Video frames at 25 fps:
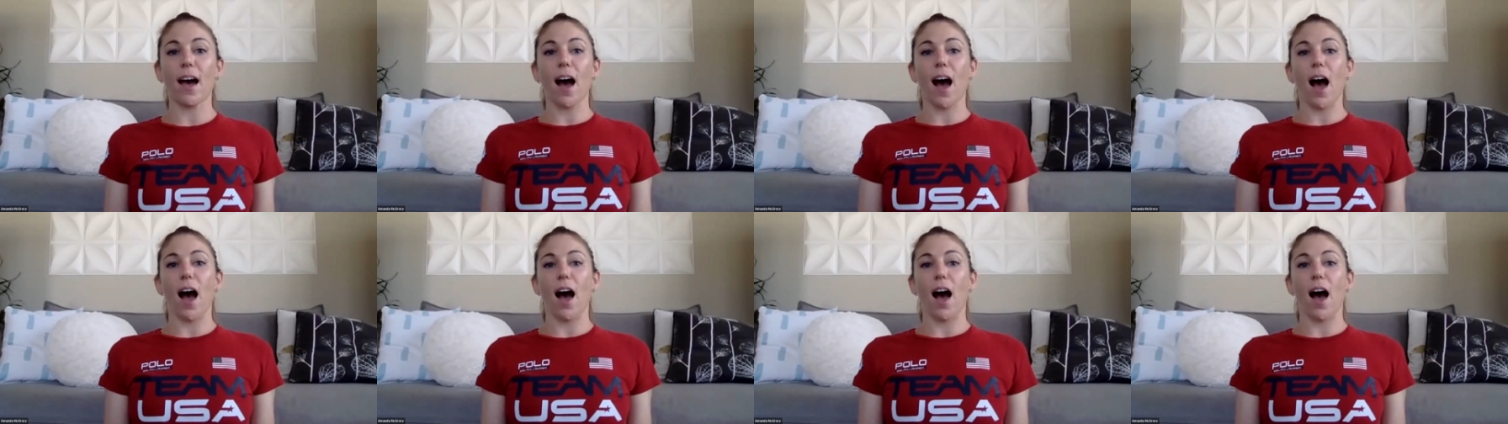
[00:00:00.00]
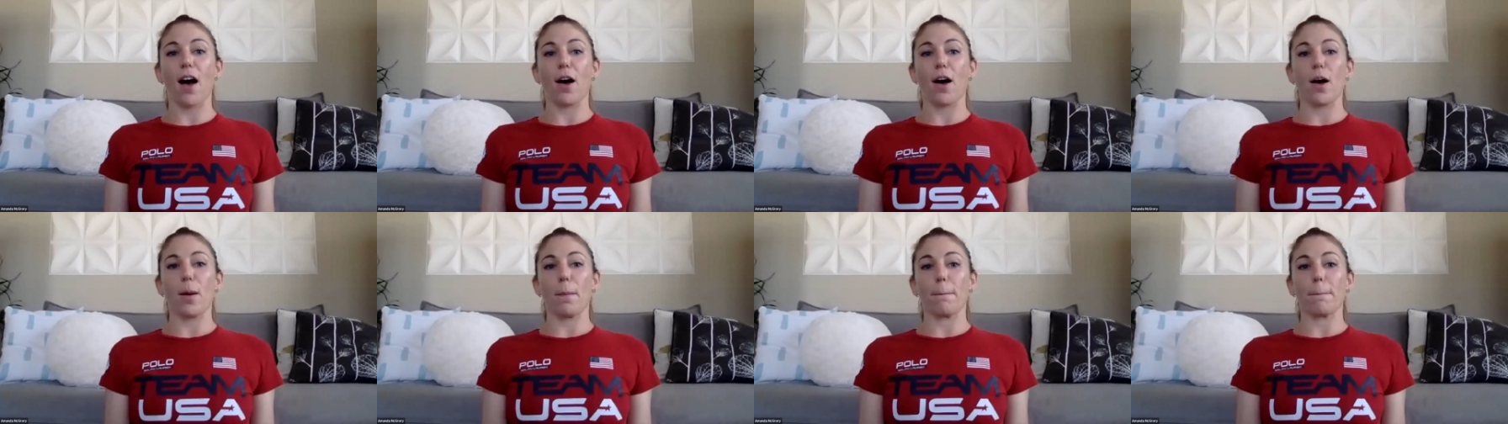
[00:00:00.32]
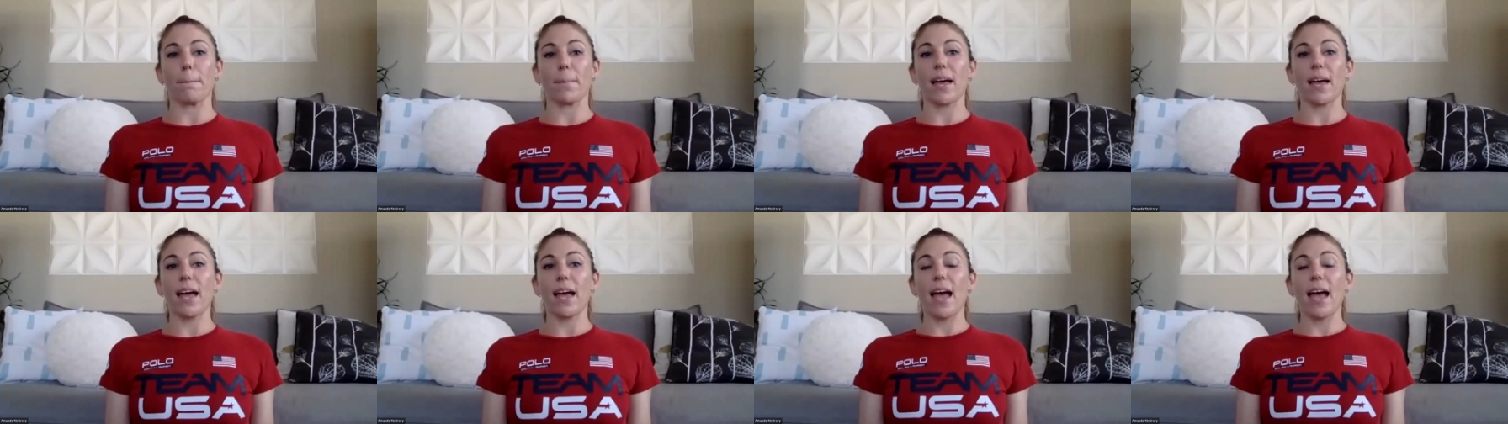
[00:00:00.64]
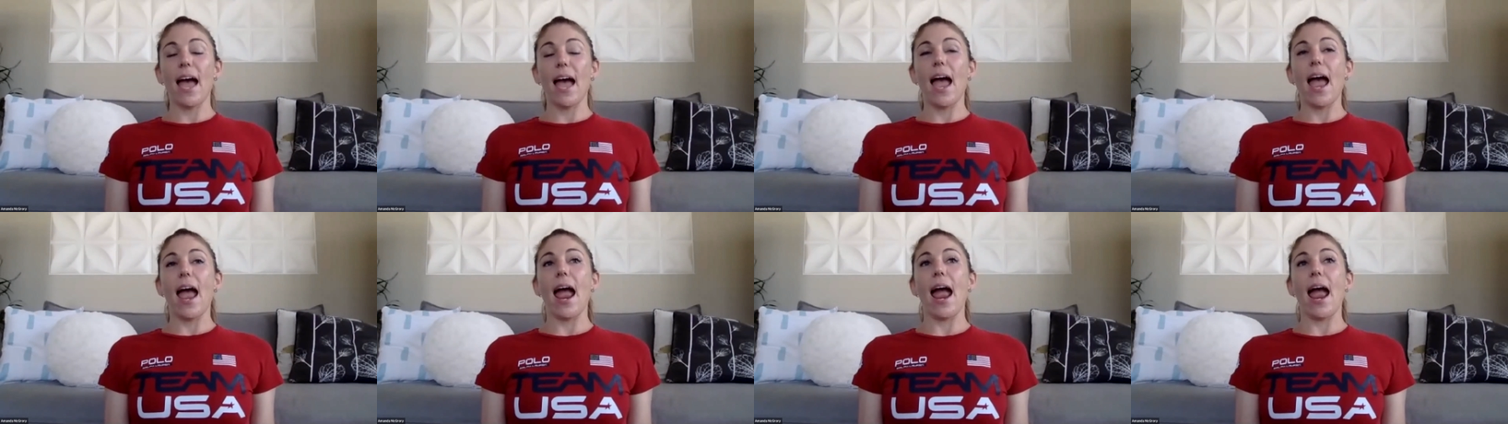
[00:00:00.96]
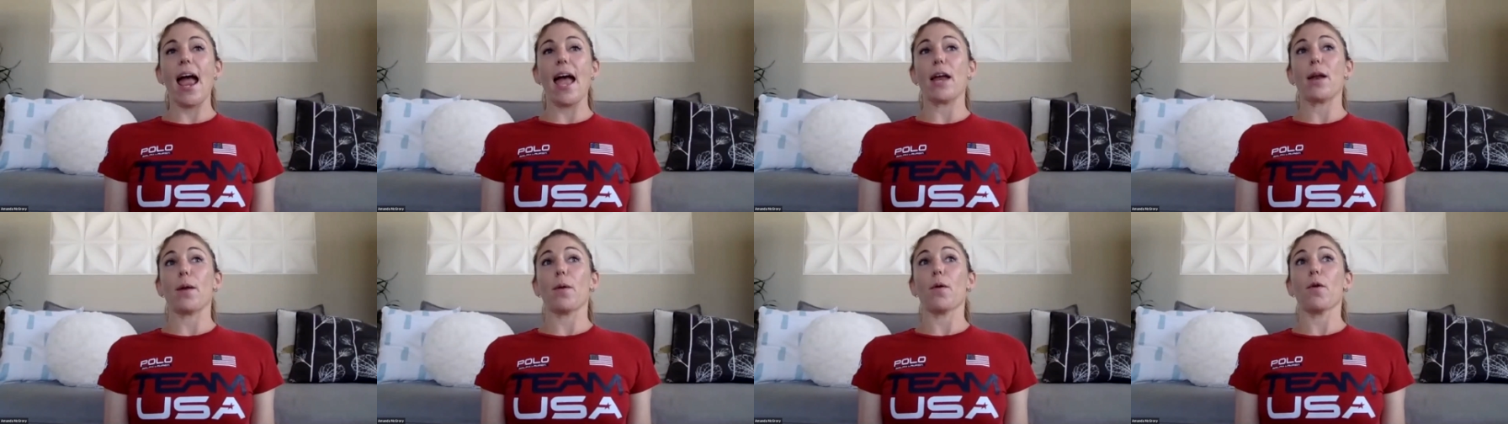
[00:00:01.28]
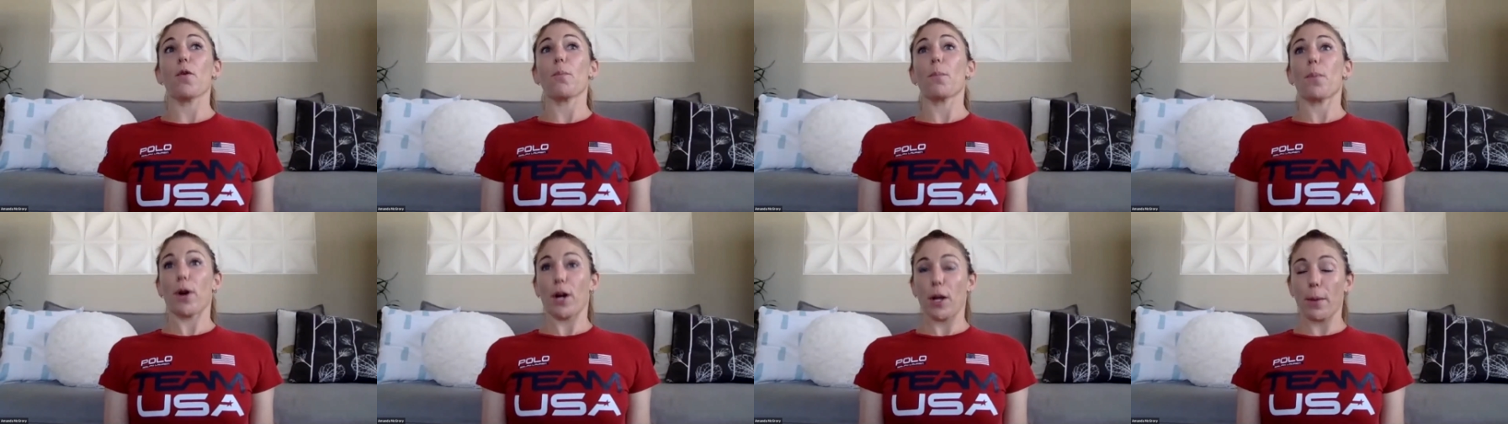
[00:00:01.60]
And
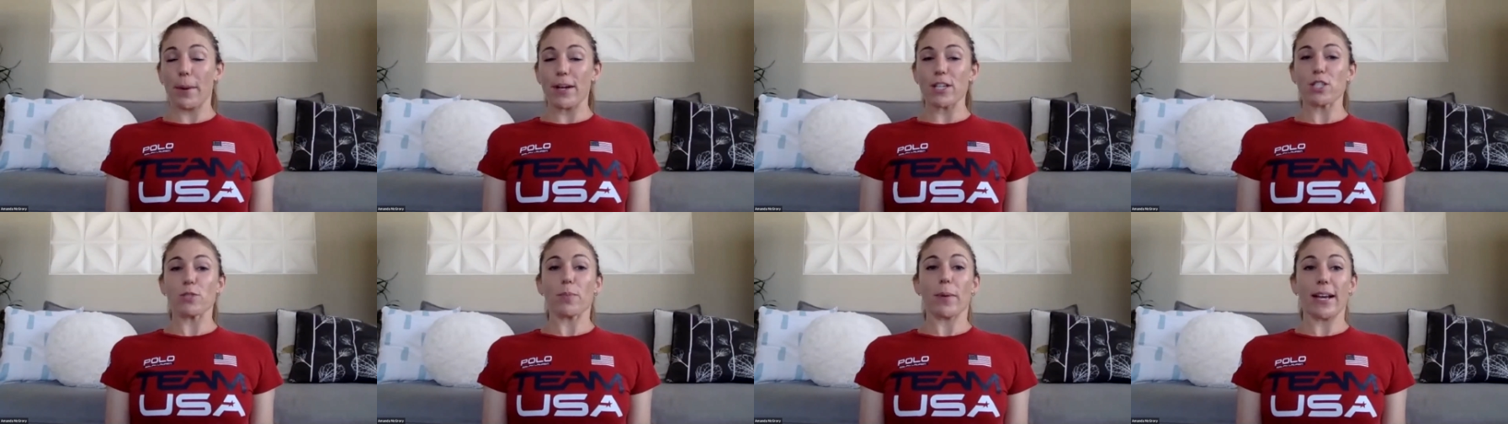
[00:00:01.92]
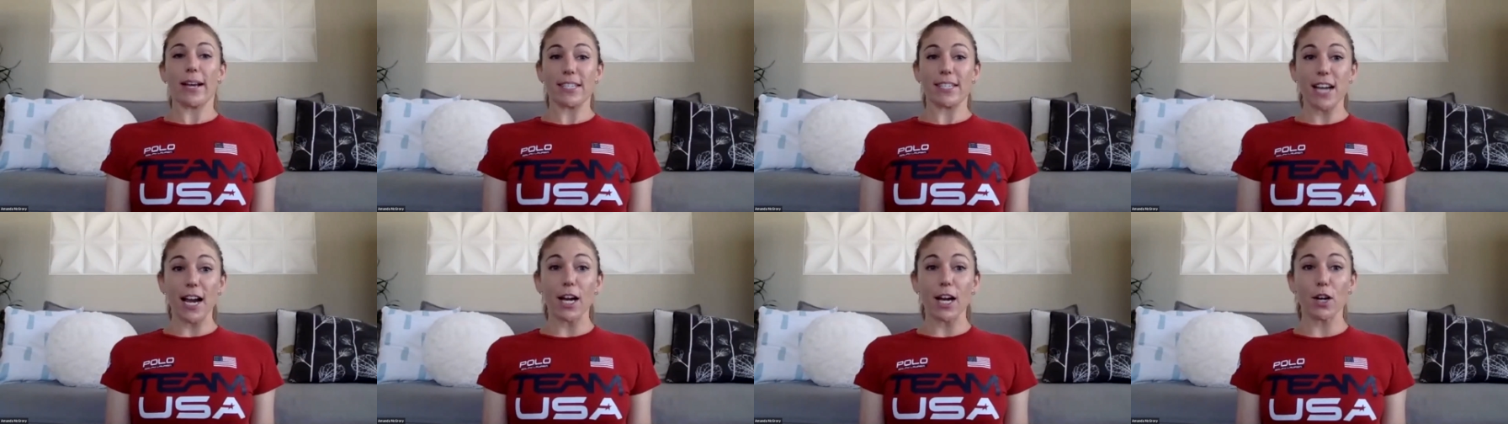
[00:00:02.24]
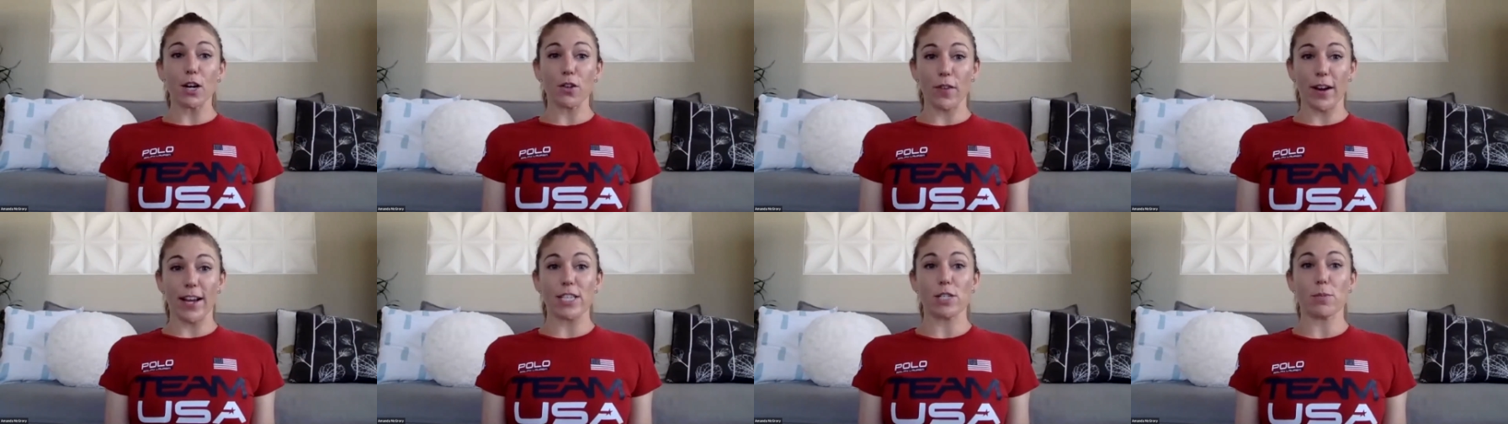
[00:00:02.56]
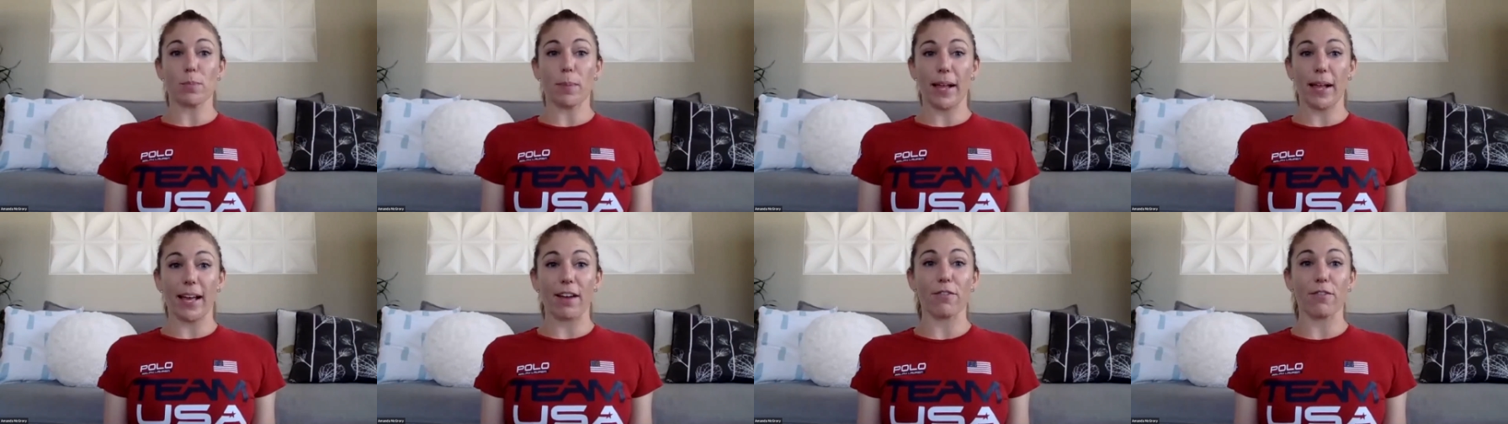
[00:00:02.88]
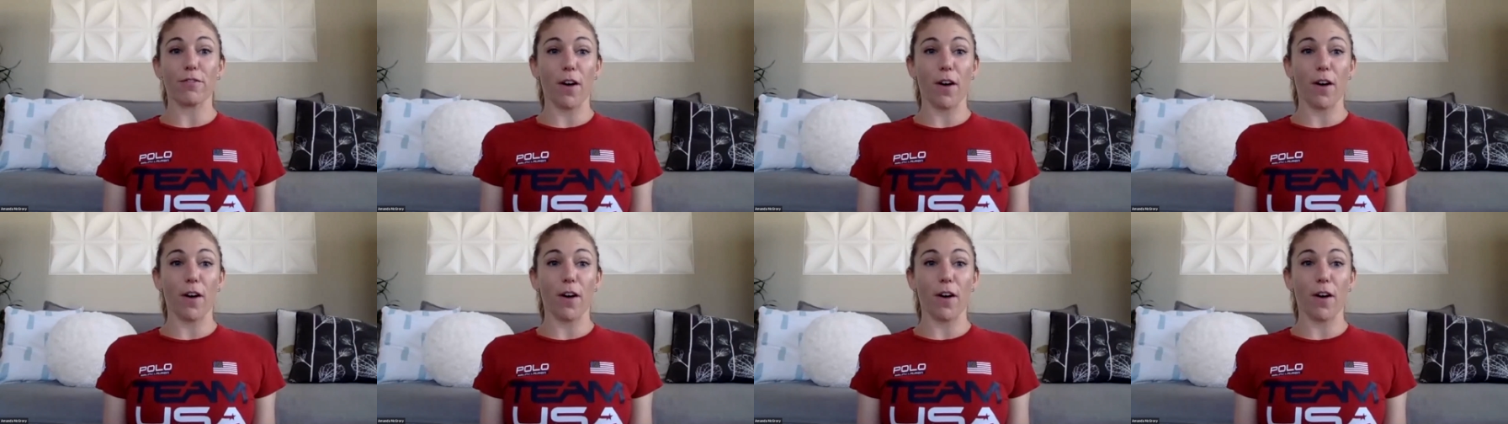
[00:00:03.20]
pretty much my entire race plan